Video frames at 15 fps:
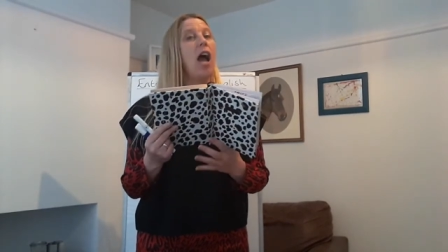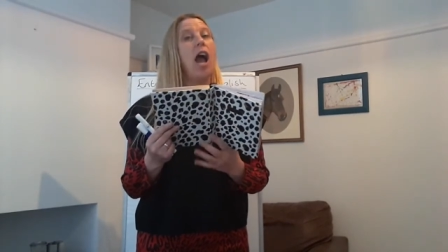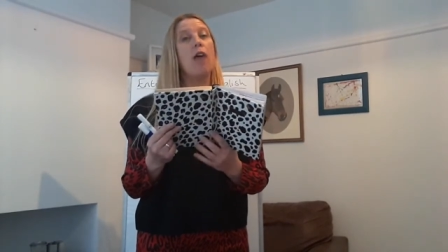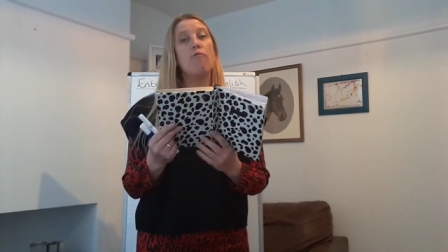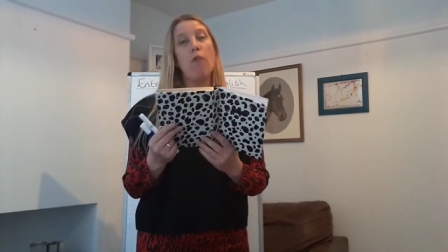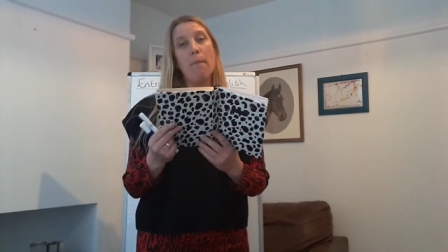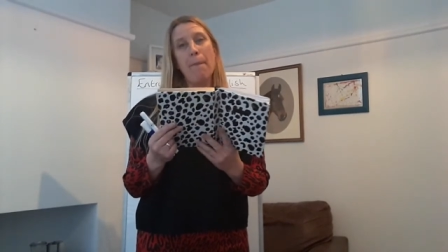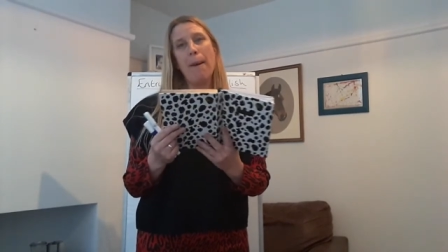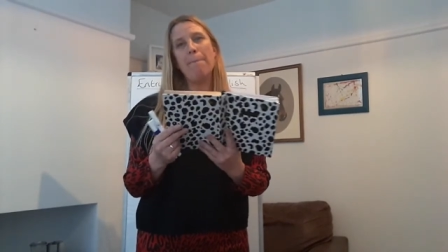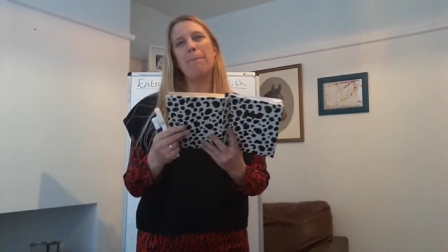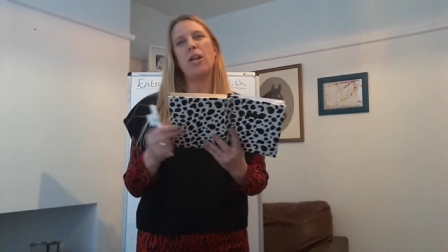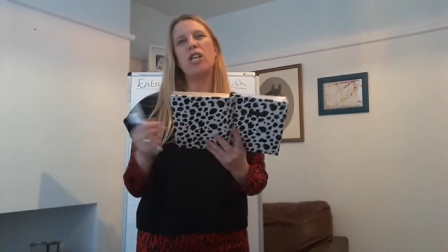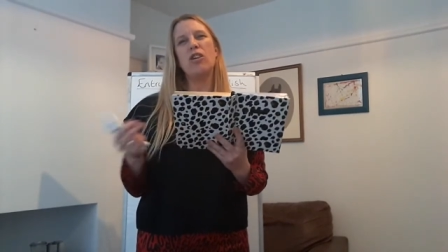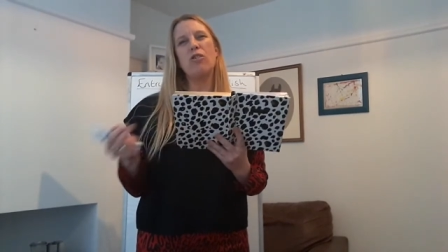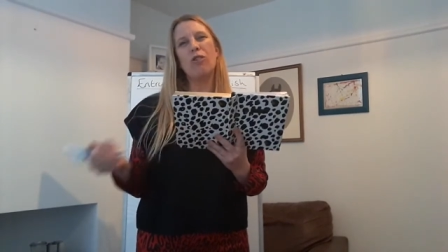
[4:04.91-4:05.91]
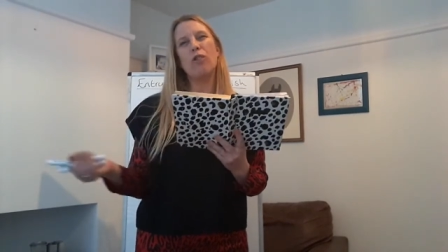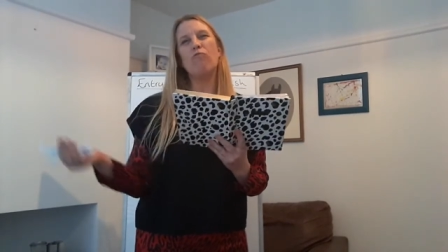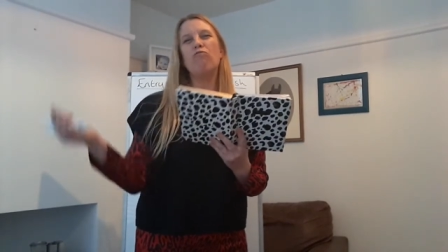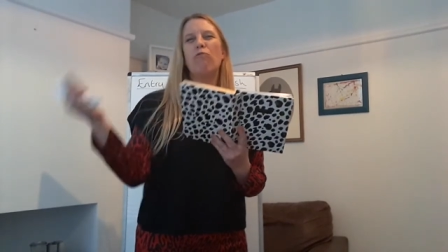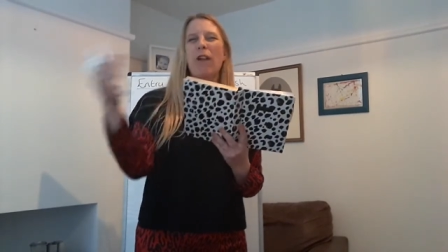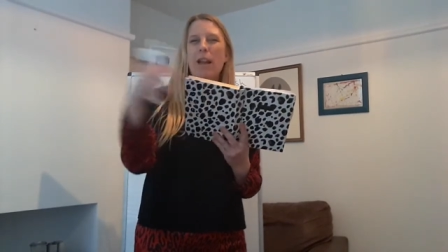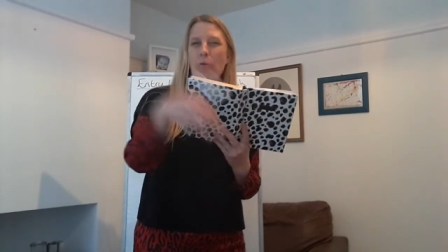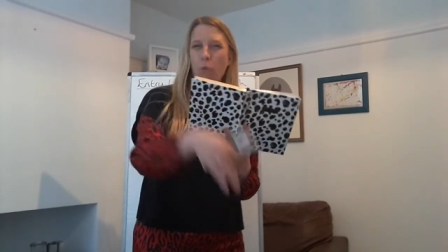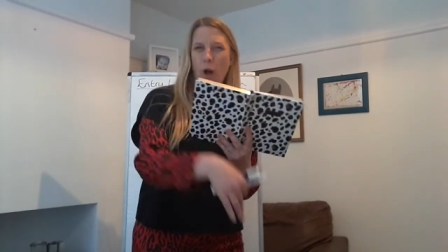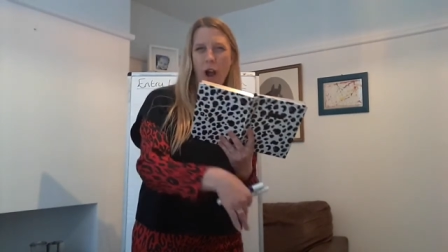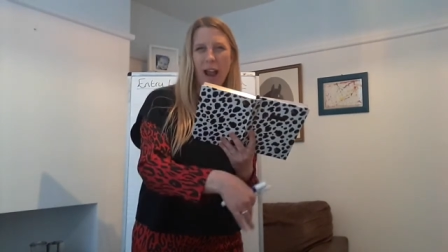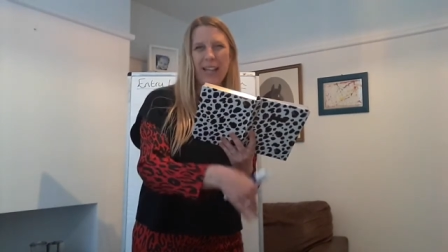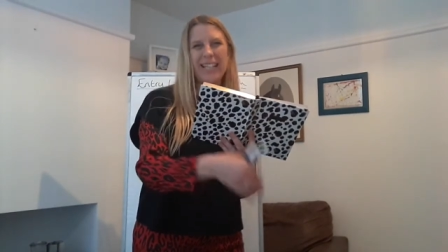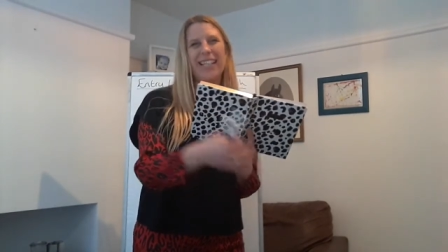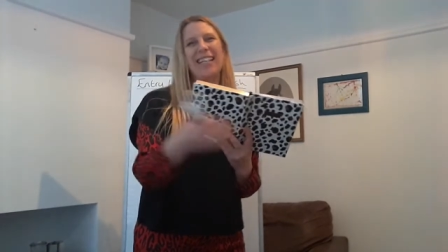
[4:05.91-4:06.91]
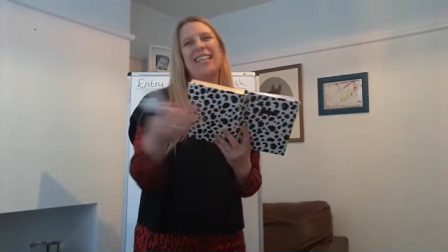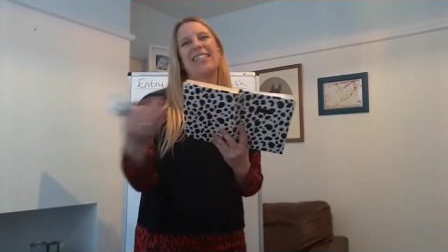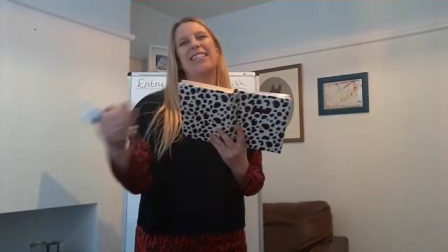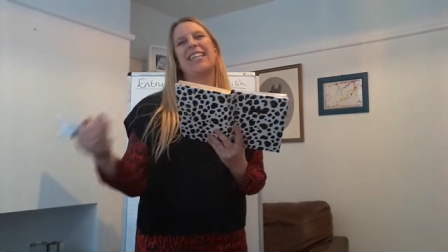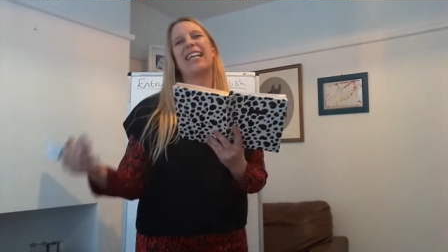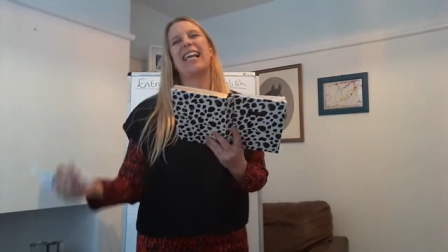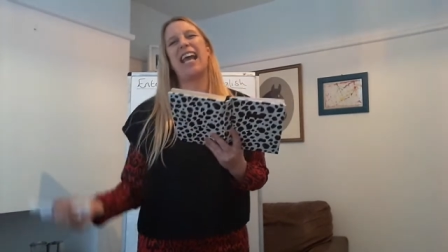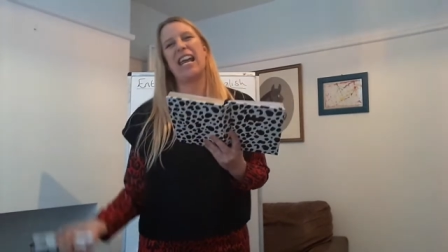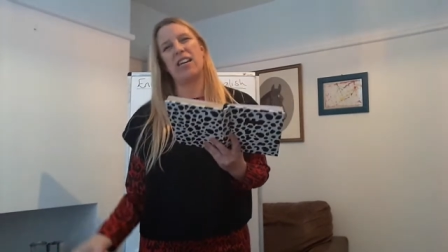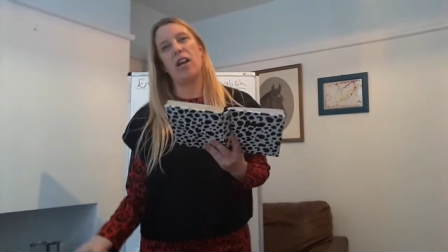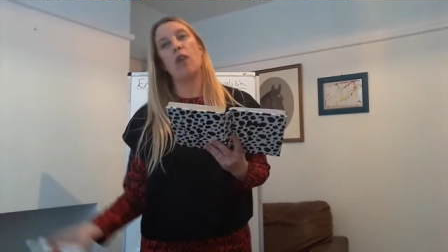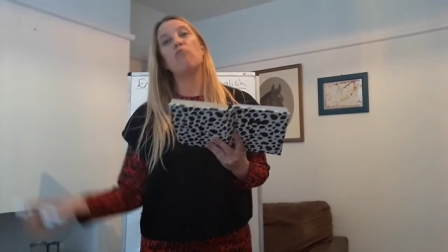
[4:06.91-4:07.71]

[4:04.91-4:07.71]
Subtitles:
and remember you can rewind and listen again,